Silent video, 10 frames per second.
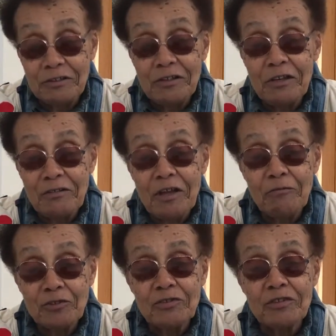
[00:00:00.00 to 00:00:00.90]
That
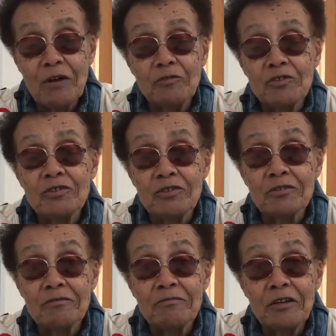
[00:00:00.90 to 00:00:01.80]
was
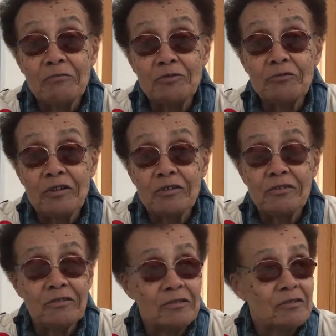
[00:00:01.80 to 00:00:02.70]
good. That was really
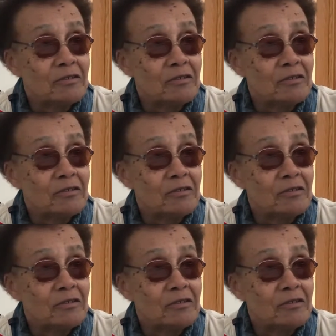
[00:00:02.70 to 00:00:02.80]
good.